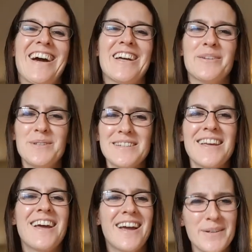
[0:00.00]
It was
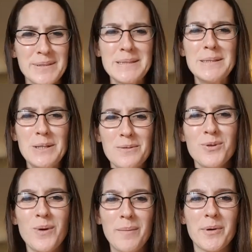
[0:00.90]
a little
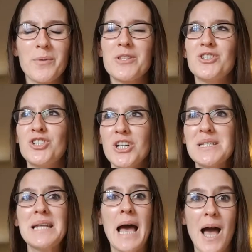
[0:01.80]
overwhelming with
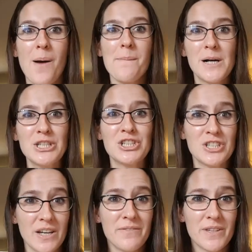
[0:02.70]
just how much
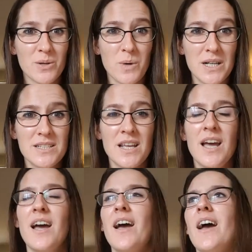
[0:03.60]
stuff there was,
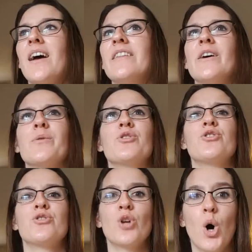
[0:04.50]
and there was
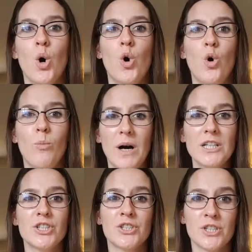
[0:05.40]
so
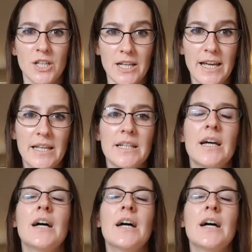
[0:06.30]
much to look at.